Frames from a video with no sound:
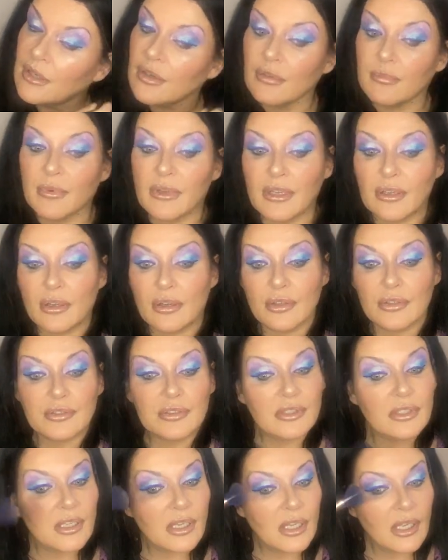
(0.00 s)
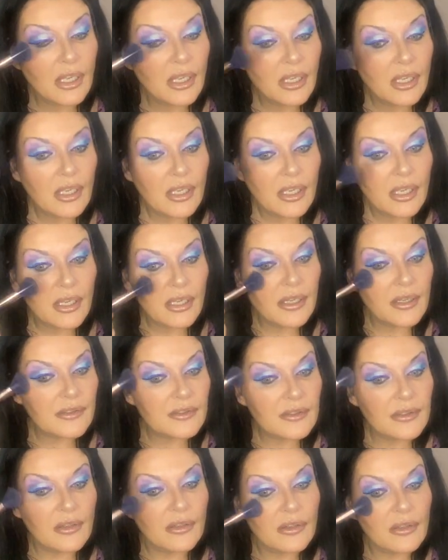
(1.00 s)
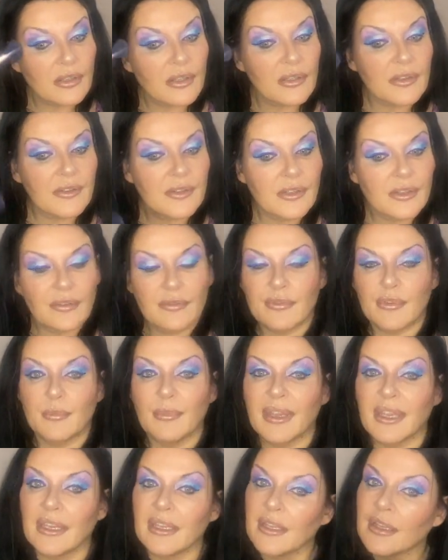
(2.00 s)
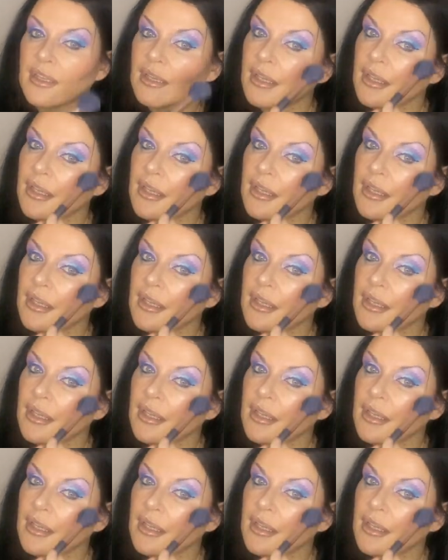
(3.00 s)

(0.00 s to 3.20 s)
Oh my gosh, it's not good for me.